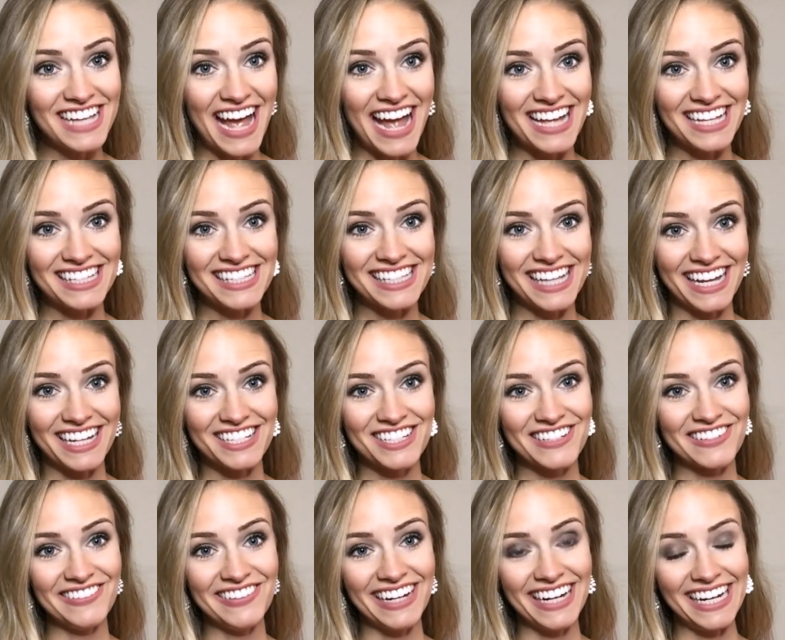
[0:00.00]
day in
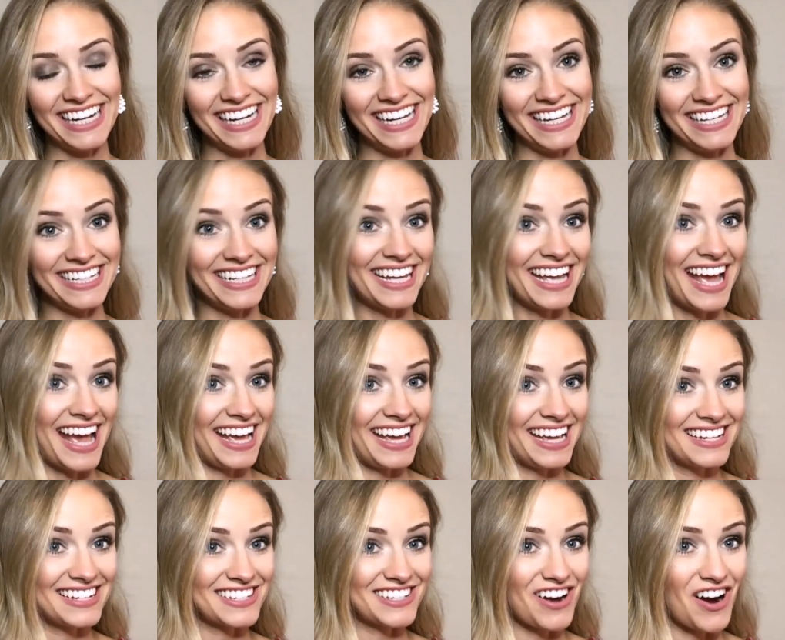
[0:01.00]
Santorini
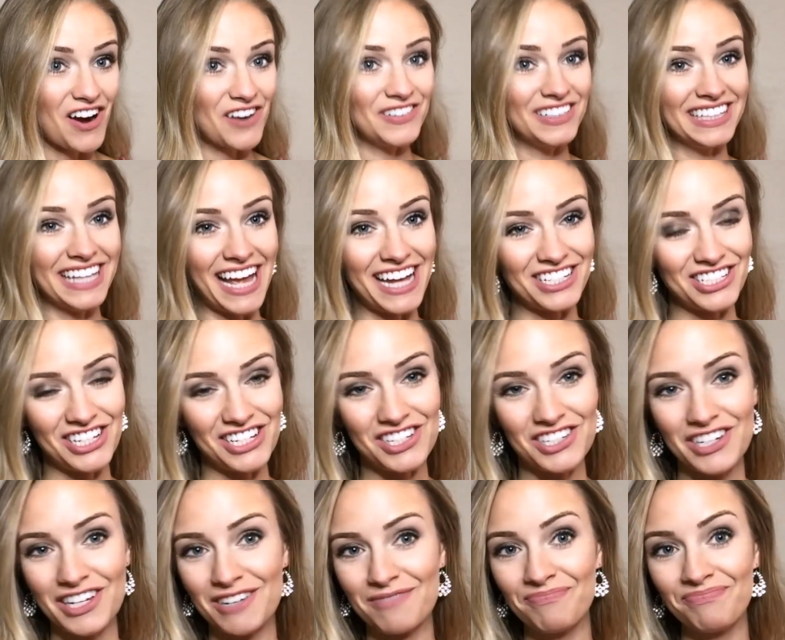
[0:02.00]
and to our
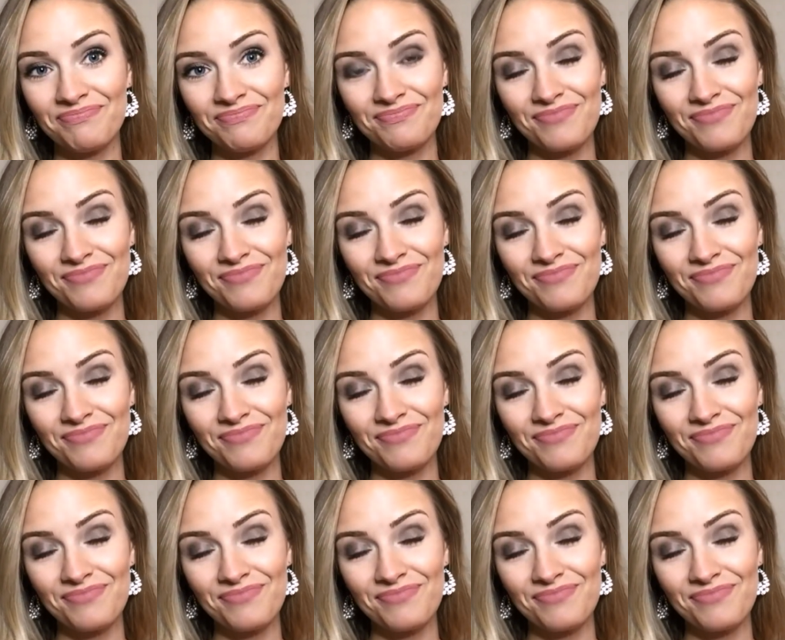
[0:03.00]
relationship.